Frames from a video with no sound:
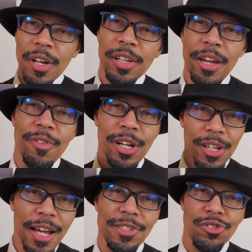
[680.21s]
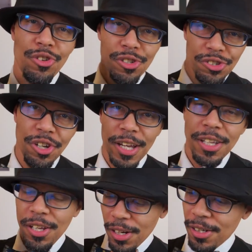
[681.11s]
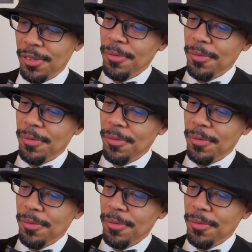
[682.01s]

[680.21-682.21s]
Give it a nice good shake here.